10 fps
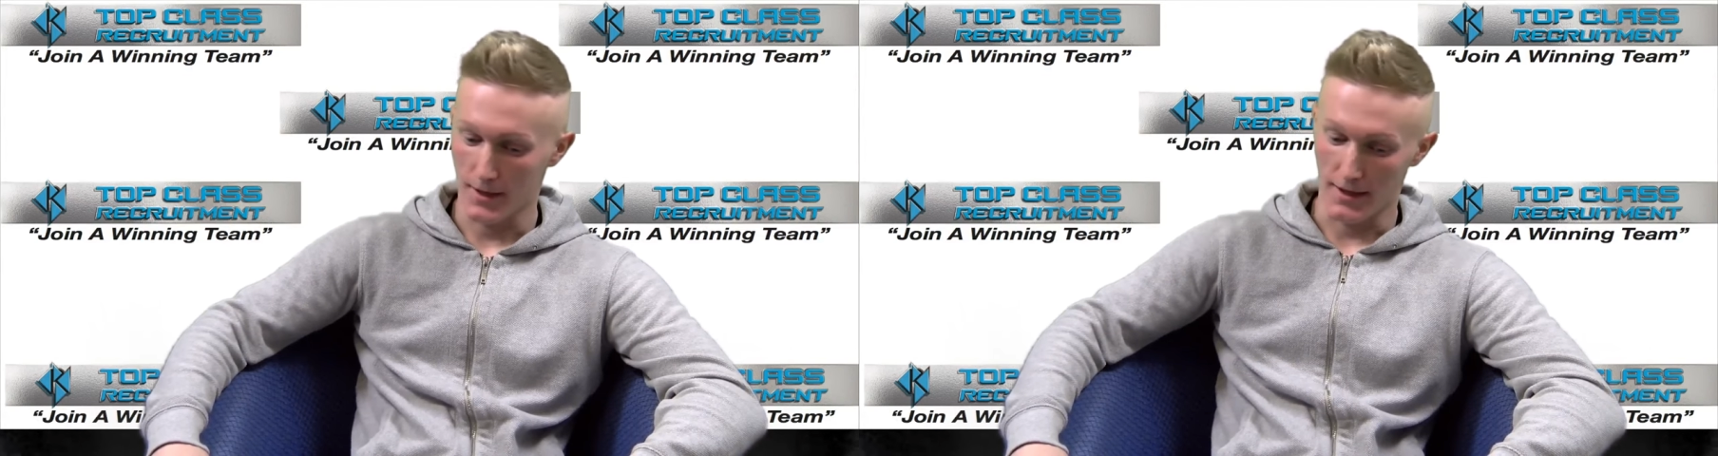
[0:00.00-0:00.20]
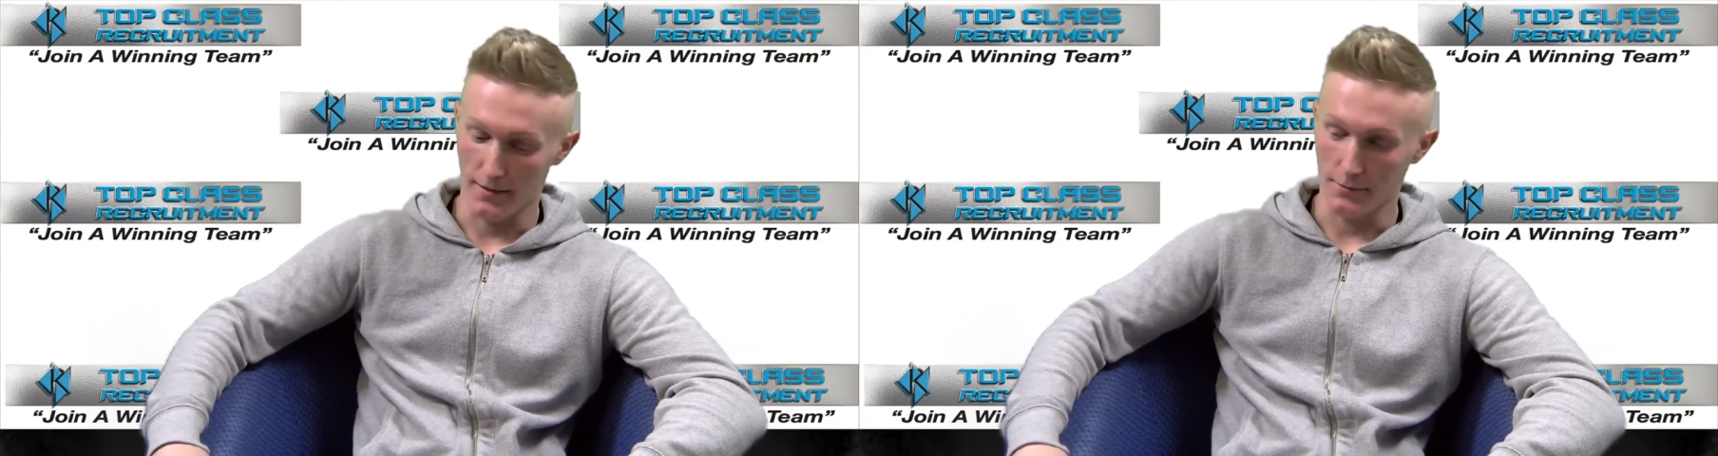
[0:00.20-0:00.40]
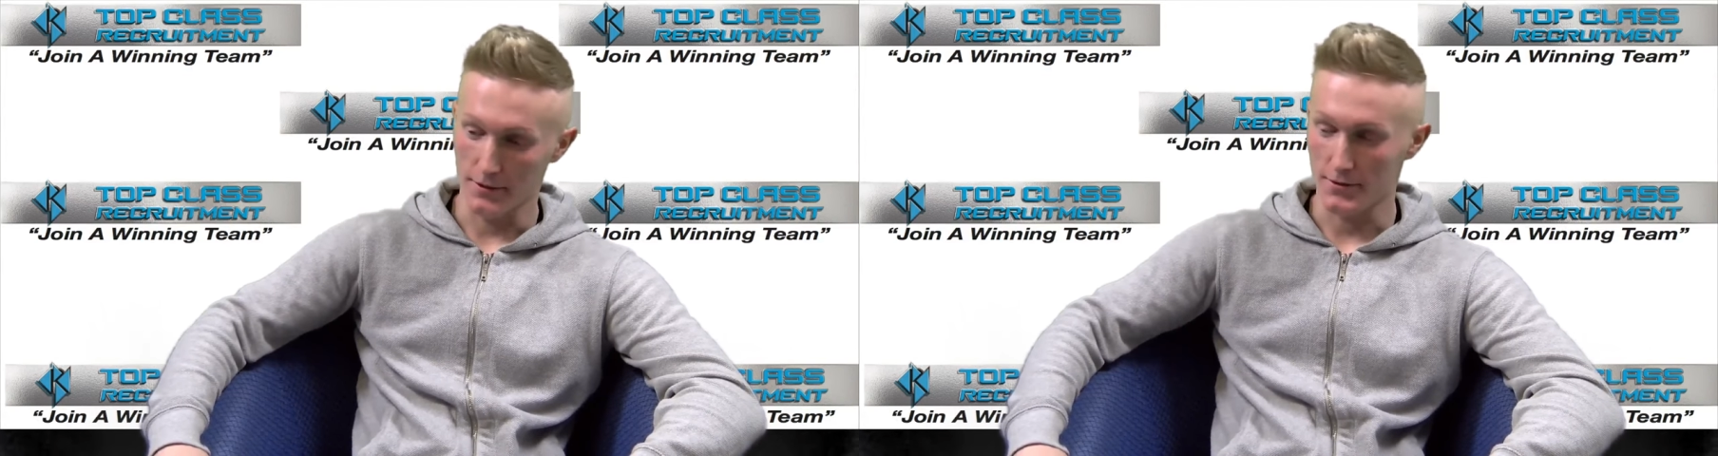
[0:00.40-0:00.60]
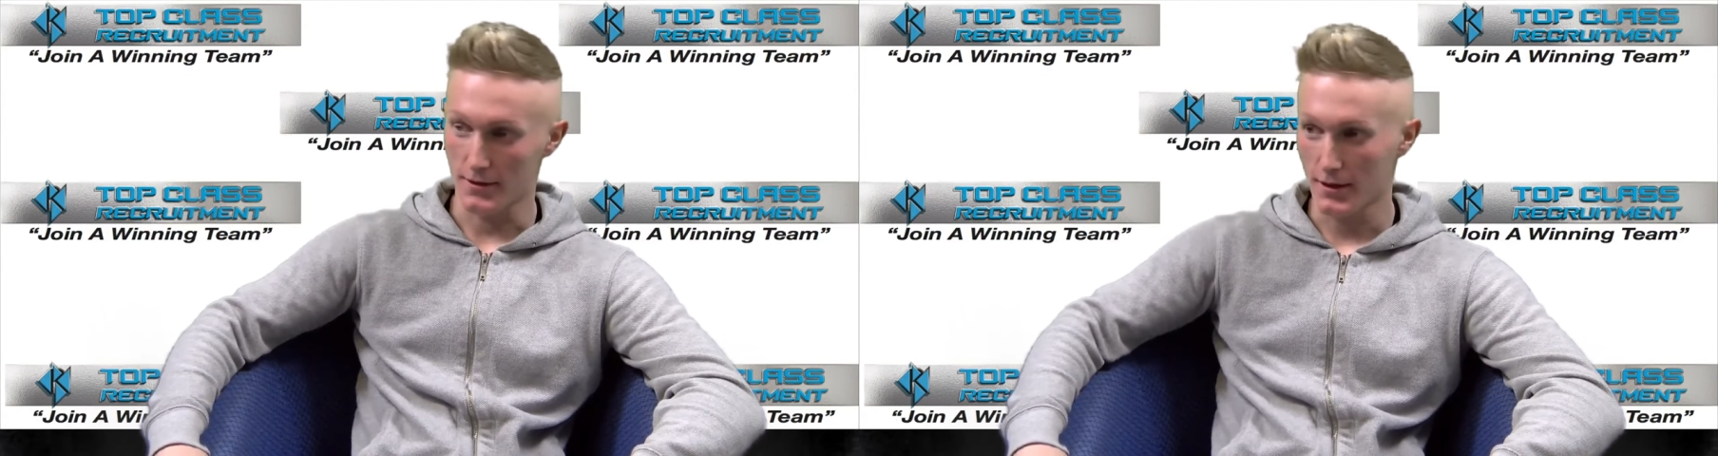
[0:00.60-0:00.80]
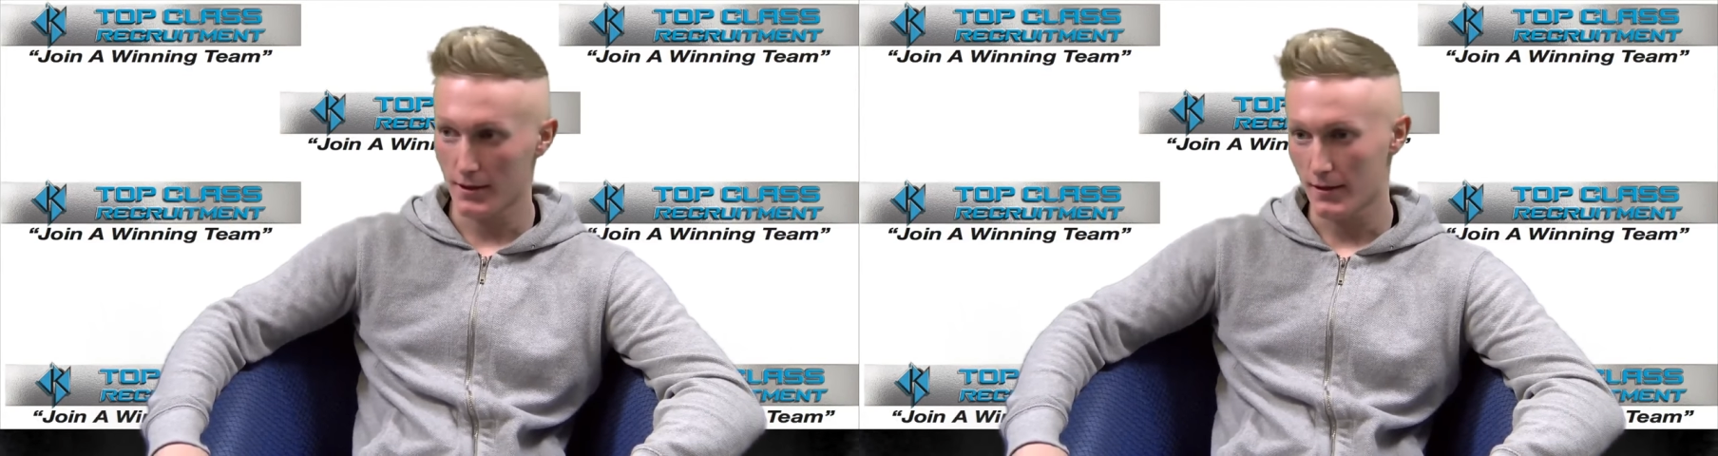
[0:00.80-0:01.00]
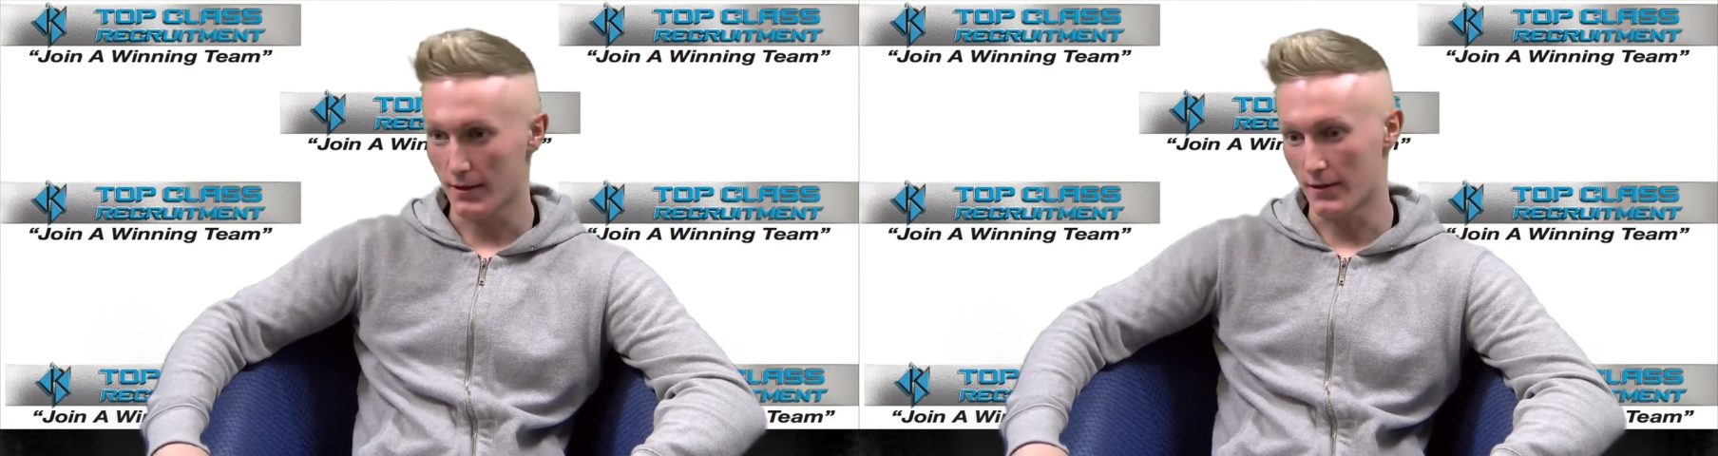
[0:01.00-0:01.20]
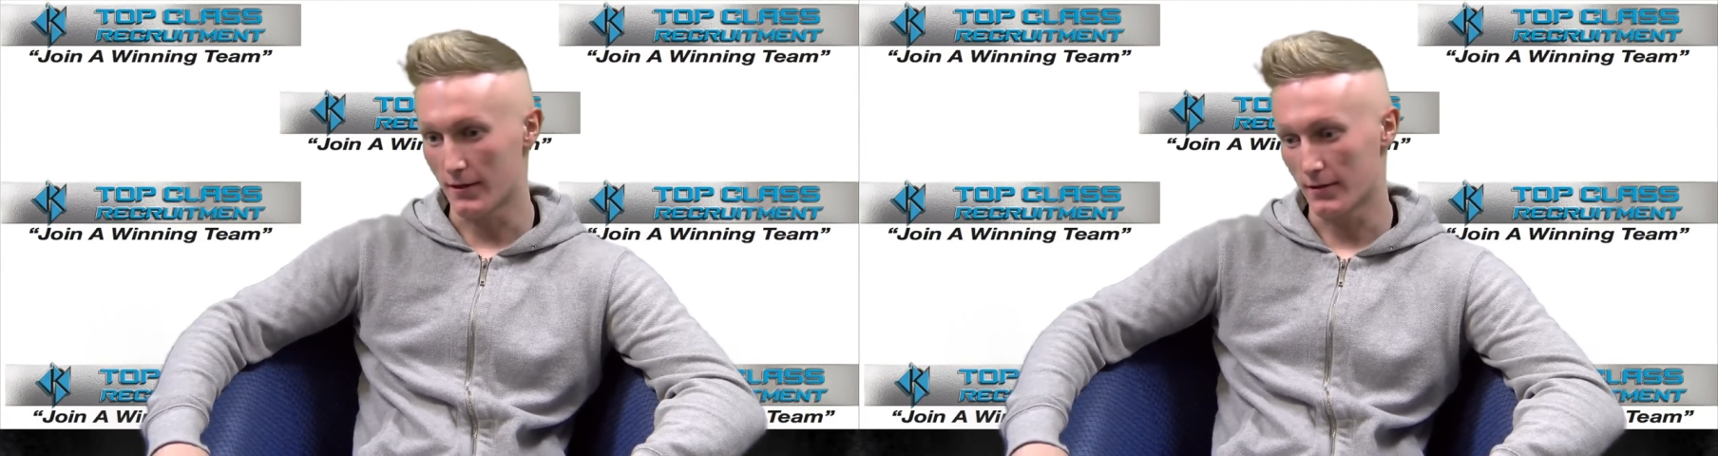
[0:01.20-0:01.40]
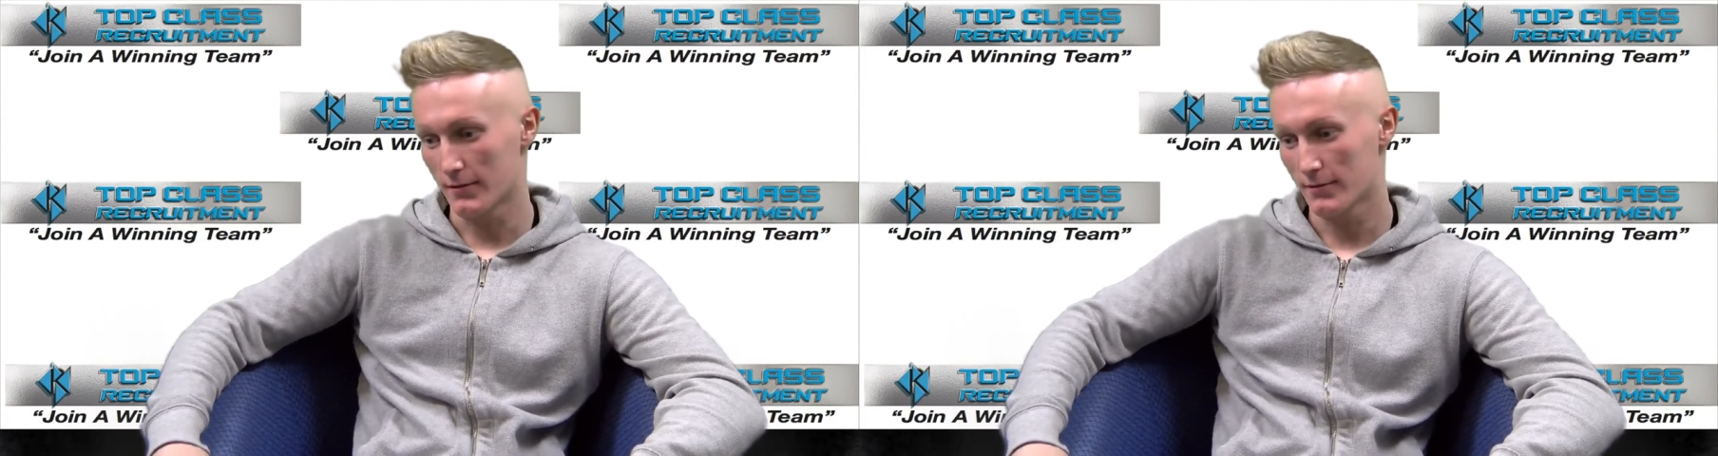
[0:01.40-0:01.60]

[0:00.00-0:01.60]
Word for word: I am pleased with that. Uh,